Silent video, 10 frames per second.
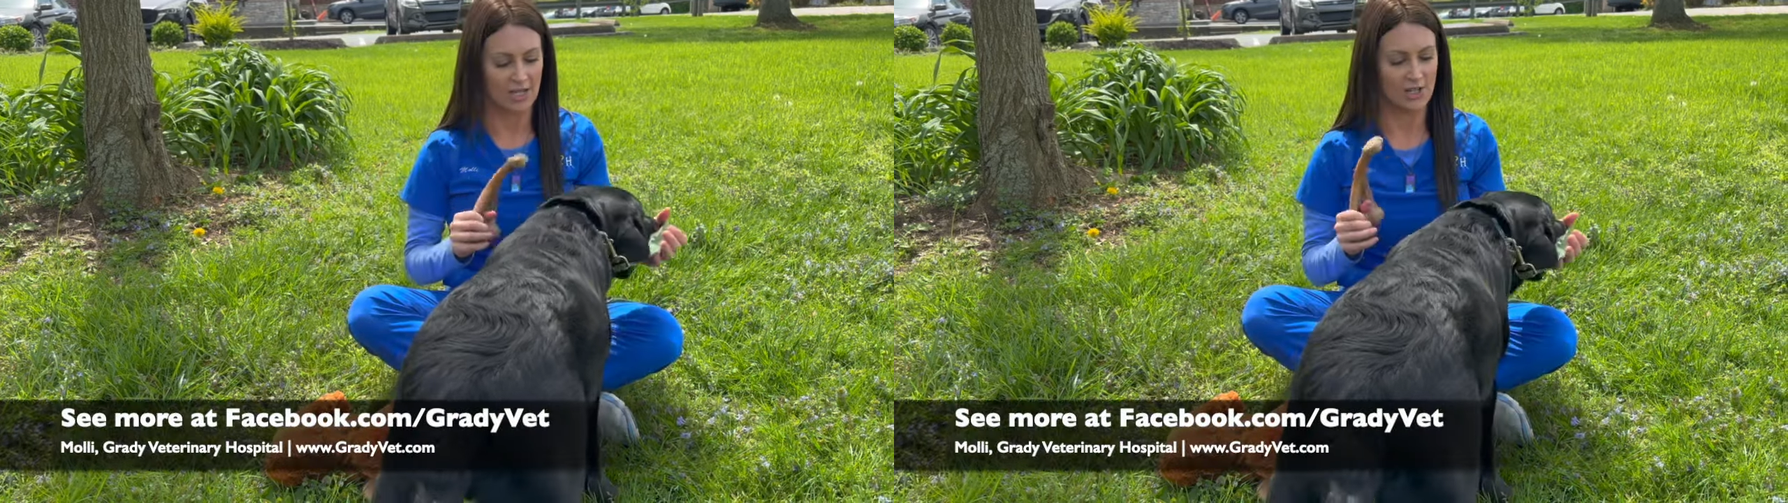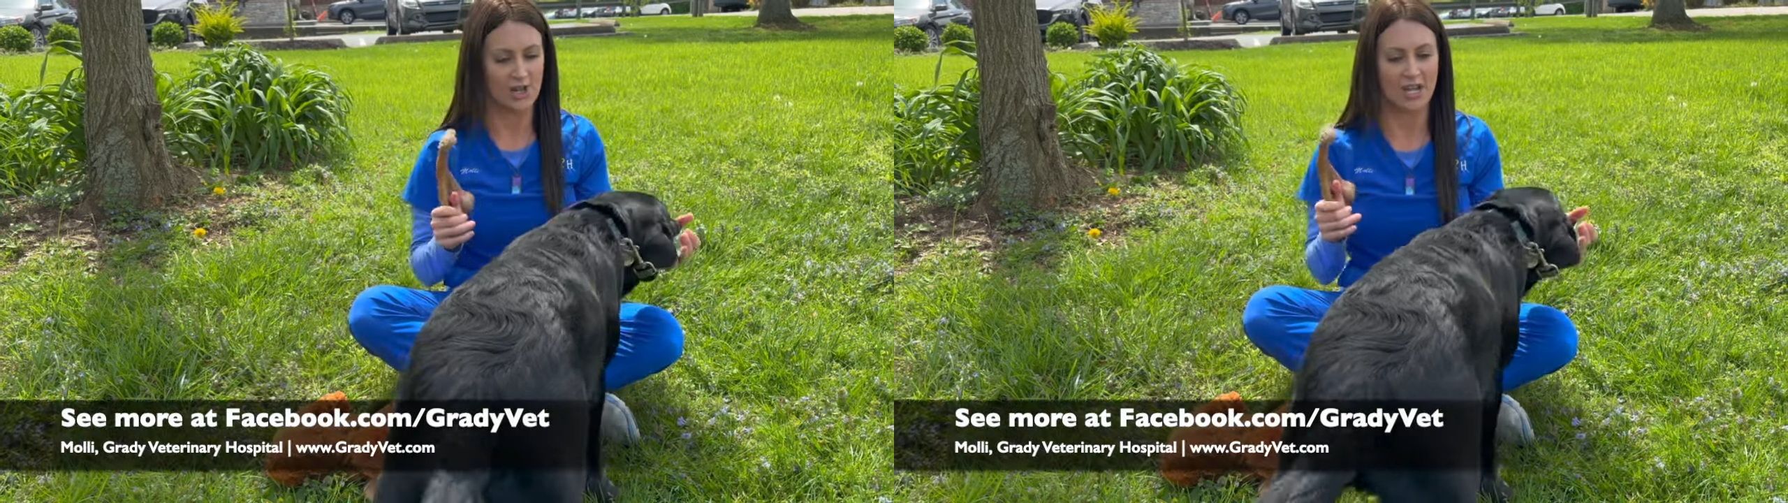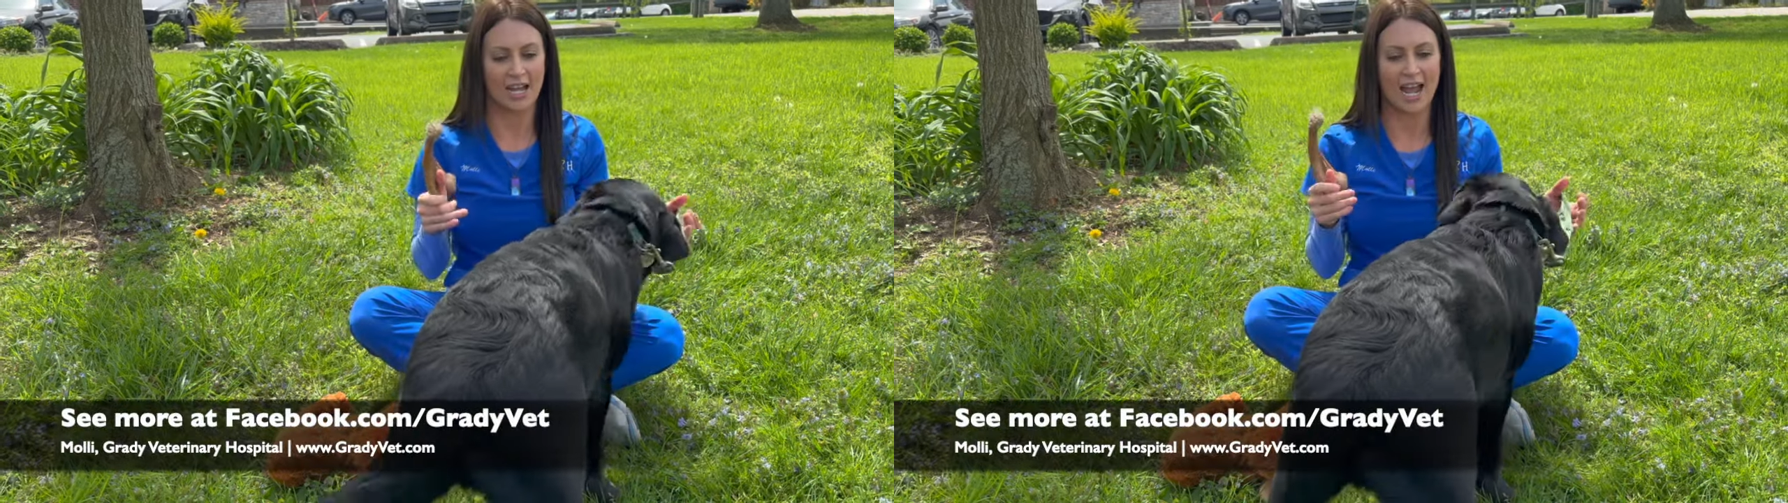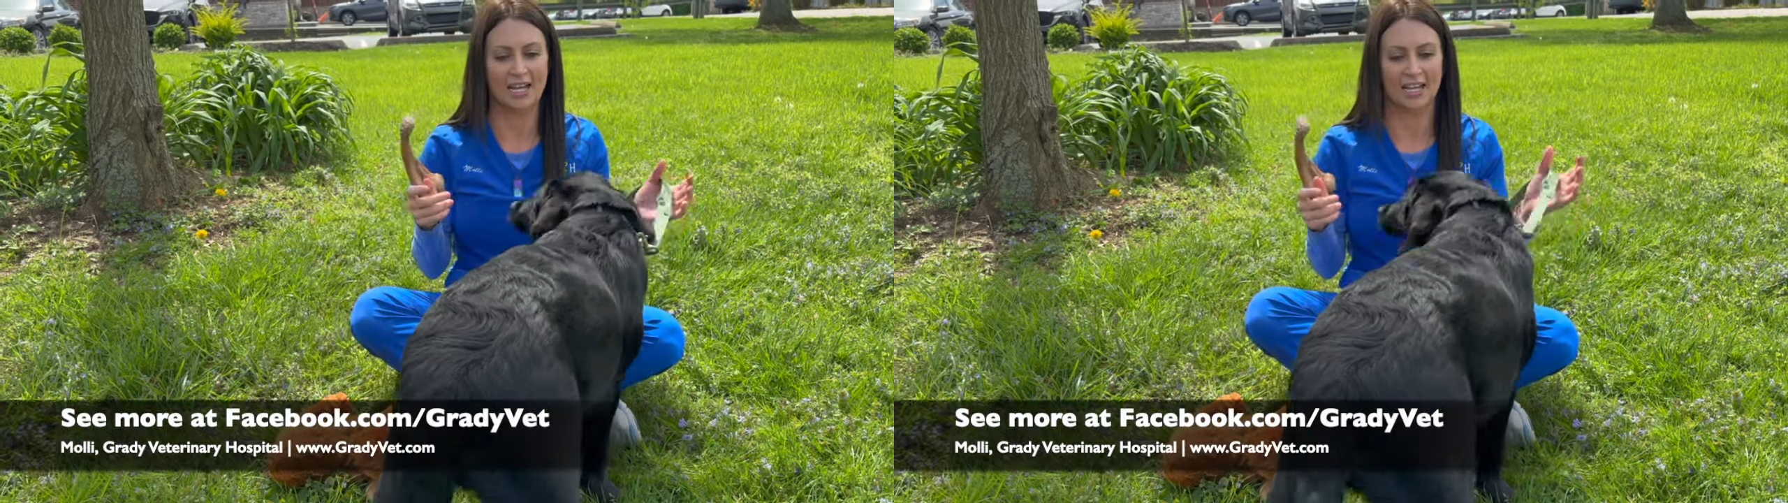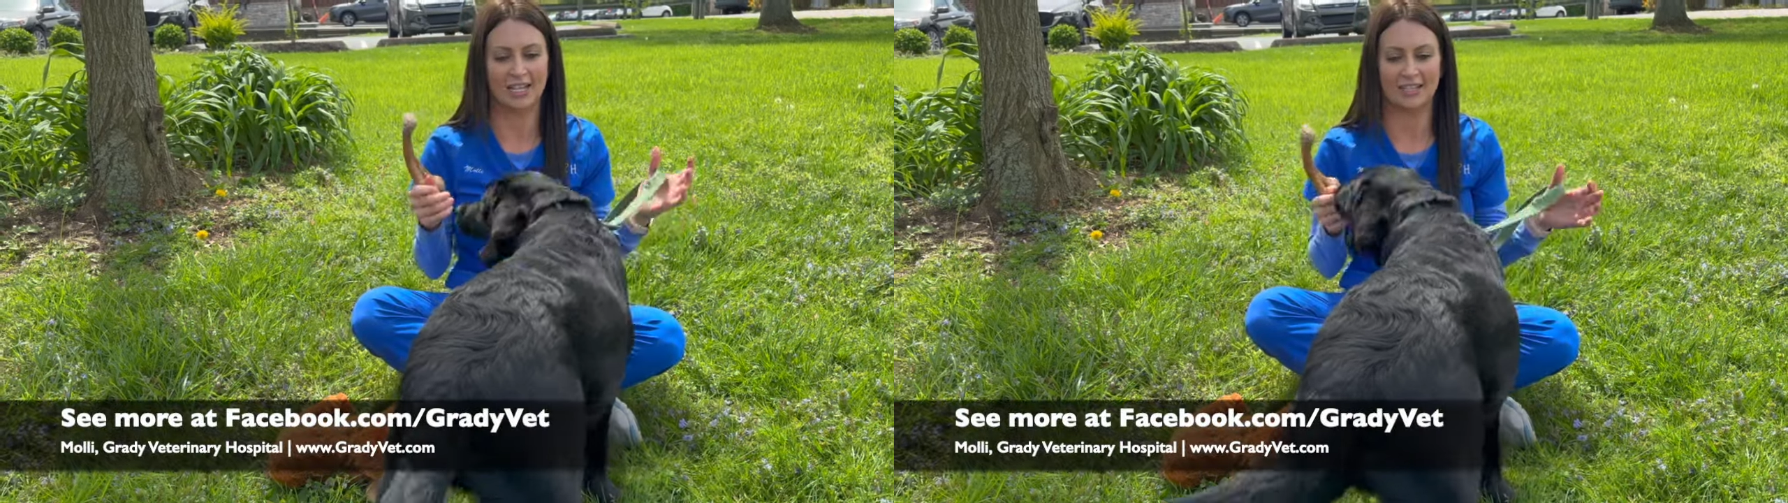so you can
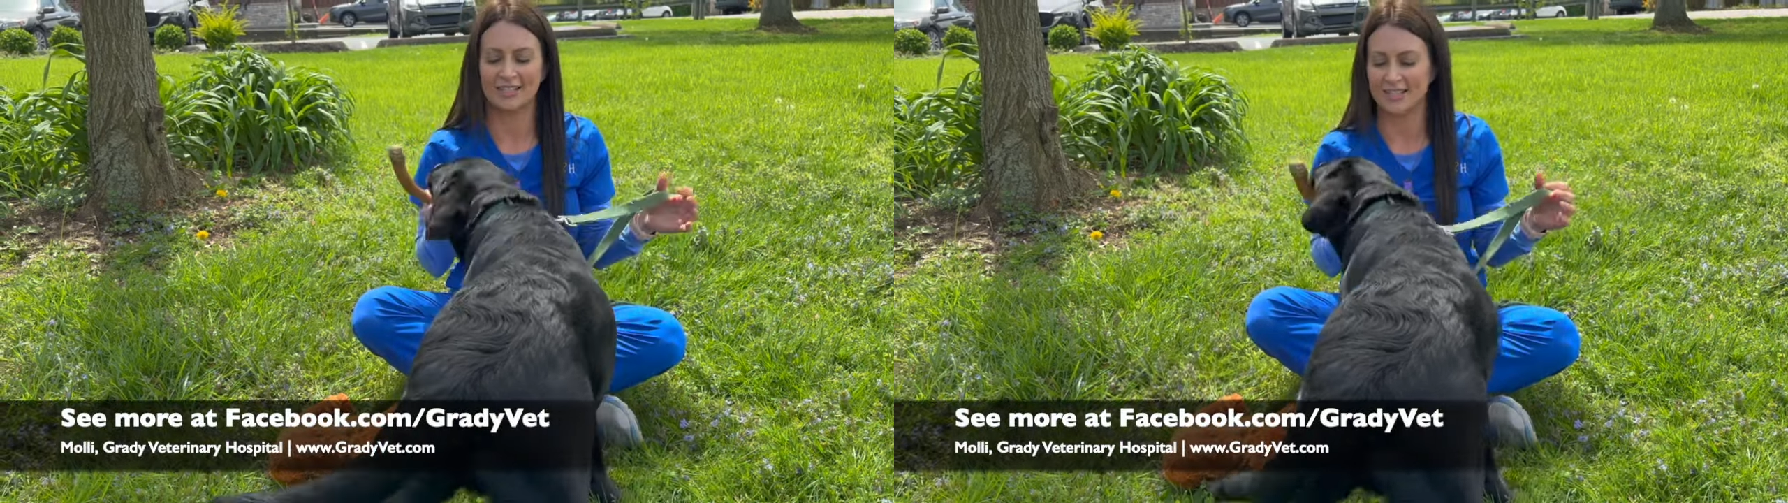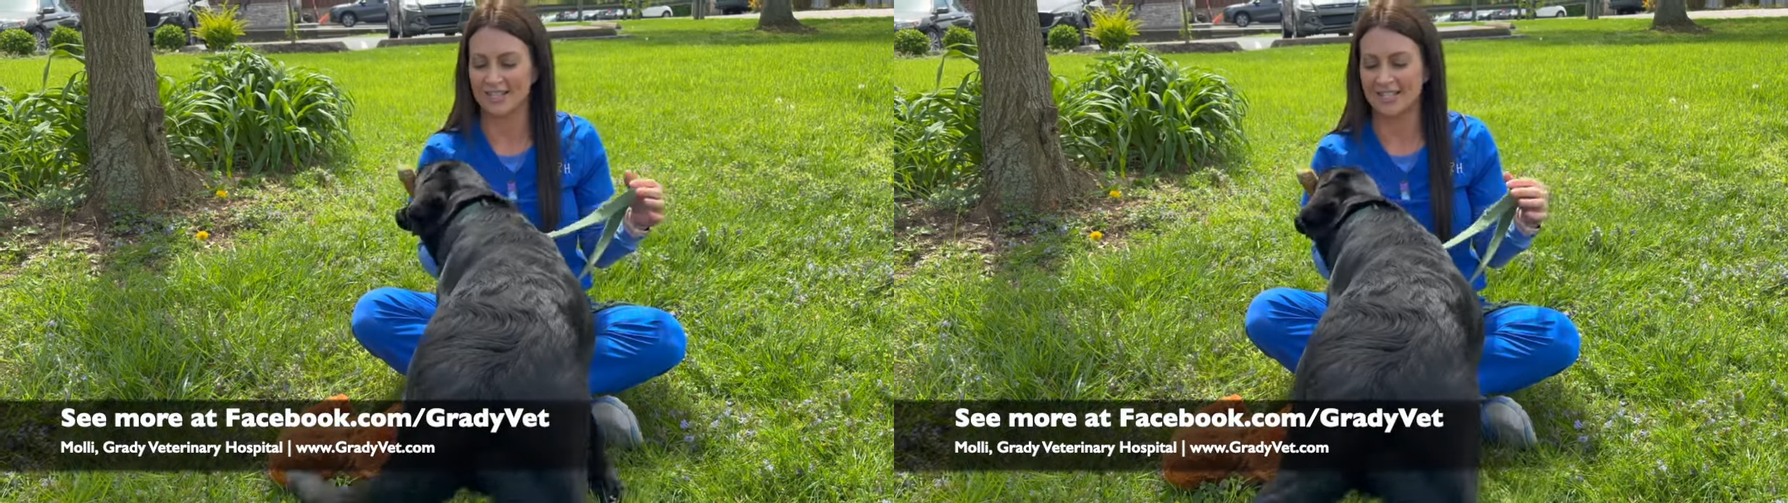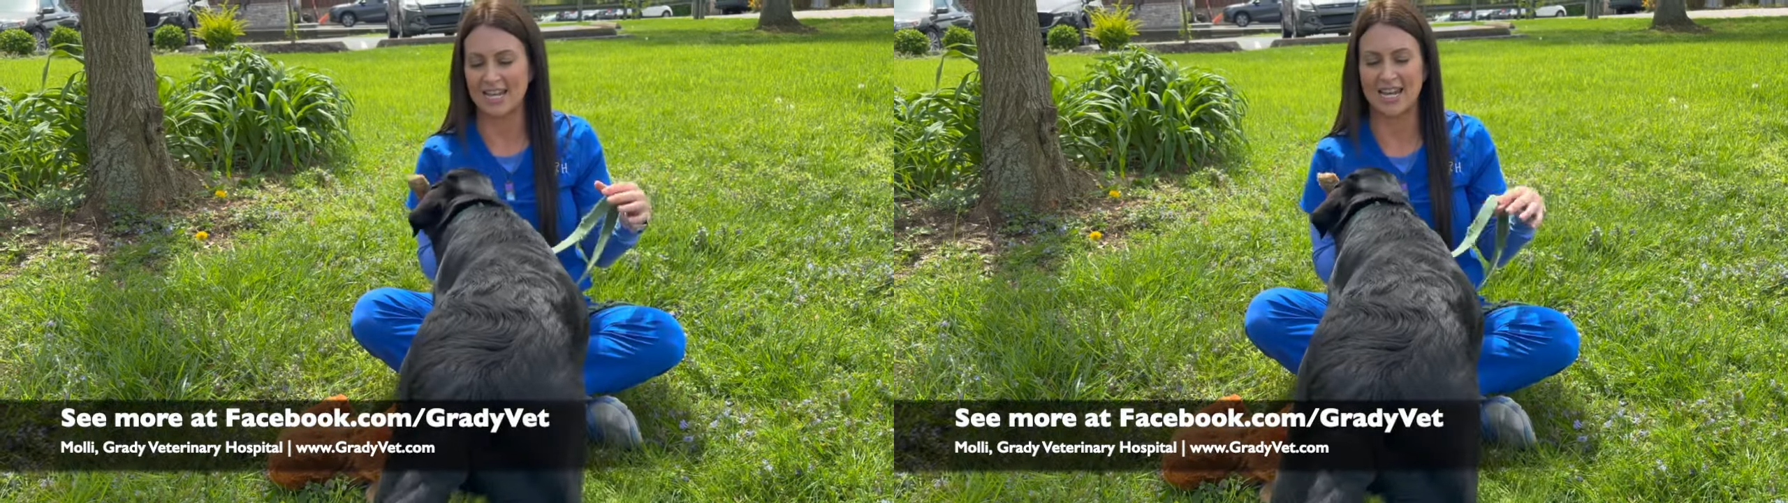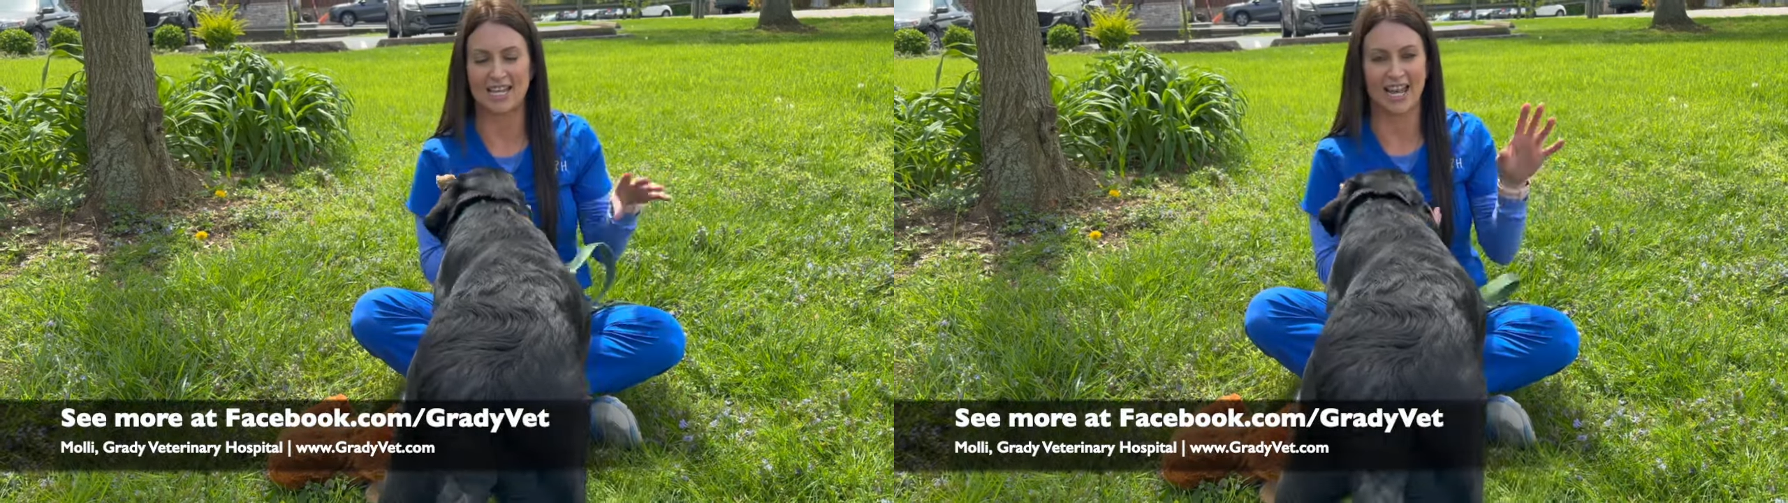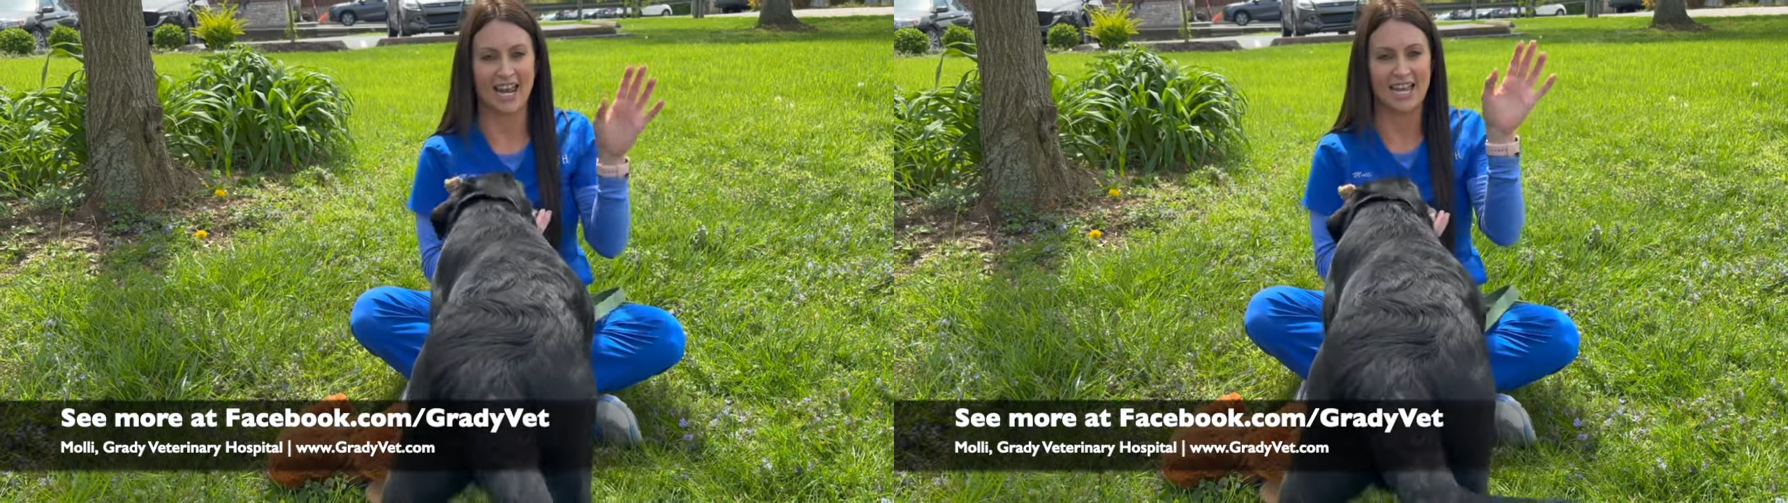kind of see like